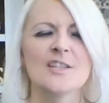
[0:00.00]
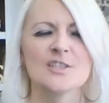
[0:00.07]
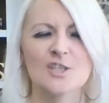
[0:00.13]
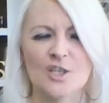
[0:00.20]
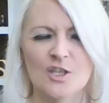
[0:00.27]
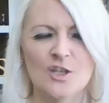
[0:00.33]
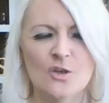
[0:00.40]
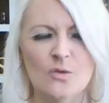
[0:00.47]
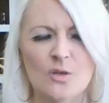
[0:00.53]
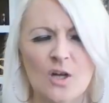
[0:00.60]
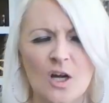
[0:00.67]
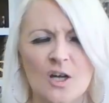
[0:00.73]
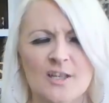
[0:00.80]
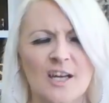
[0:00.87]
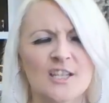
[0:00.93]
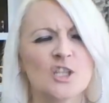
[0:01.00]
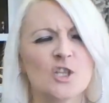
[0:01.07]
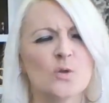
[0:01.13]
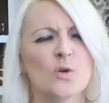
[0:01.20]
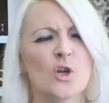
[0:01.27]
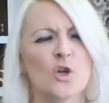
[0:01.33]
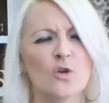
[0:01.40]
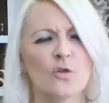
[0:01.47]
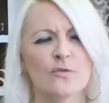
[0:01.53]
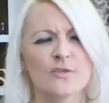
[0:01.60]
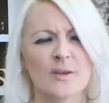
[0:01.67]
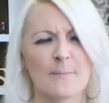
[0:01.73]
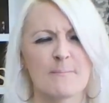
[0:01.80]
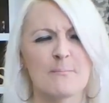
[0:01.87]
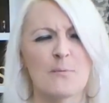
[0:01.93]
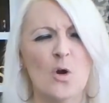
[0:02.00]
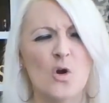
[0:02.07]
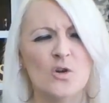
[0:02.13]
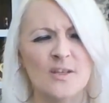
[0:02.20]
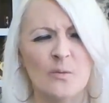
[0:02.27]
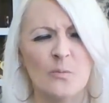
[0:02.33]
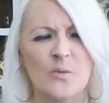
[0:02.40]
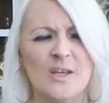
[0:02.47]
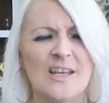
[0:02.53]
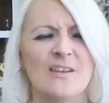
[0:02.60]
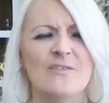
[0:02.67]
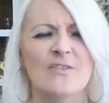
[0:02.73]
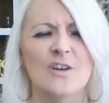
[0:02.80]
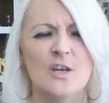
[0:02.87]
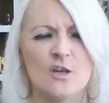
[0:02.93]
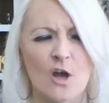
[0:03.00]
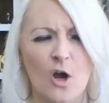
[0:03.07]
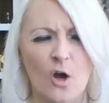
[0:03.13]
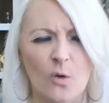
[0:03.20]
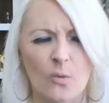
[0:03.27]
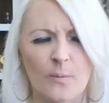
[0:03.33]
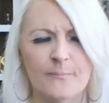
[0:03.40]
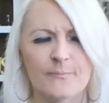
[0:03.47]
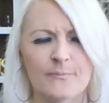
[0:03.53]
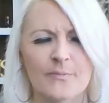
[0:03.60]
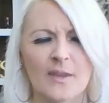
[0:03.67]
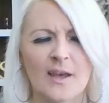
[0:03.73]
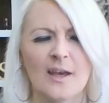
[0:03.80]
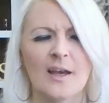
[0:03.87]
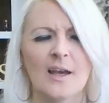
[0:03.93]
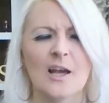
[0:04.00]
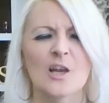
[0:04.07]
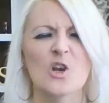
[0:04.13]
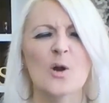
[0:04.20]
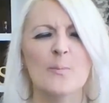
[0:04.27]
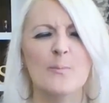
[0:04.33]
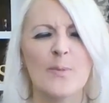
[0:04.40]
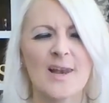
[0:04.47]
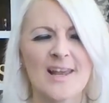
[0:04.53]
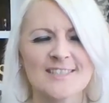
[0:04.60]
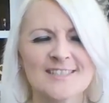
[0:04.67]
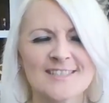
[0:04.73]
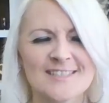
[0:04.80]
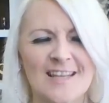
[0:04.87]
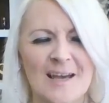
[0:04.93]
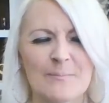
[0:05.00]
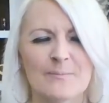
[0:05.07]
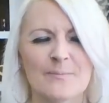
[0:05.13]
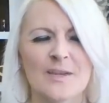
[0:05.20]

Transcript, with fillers: to you, God, and you love them more than we even know. Lord, bless them,